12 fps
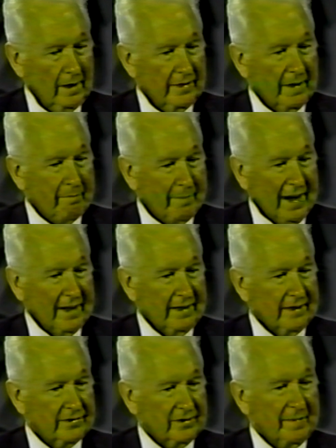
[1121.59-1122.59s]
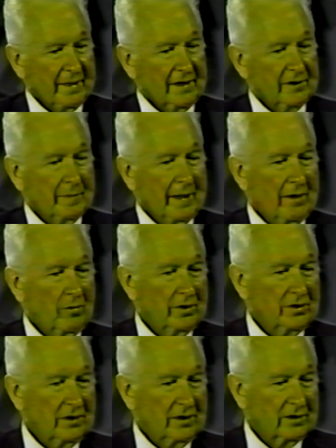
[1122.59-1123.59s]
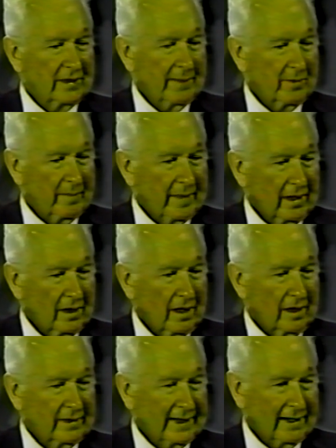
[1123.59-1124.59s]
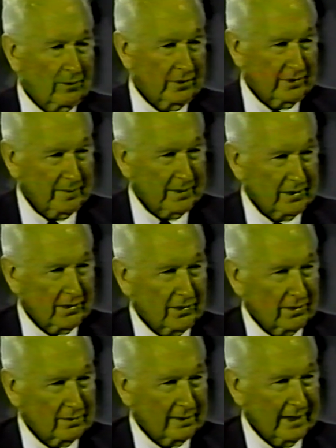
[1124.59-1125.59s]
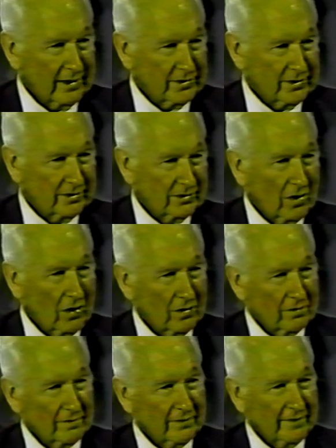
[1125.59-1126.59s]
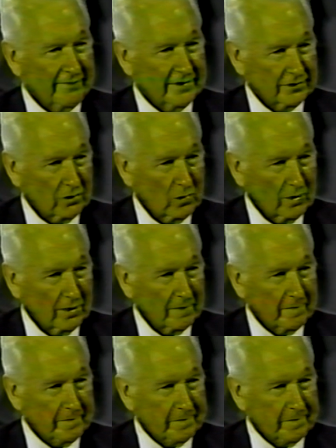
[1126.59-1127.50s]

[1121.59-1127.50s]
The body is the means by which he is able to make contact with the material energies called the physical world.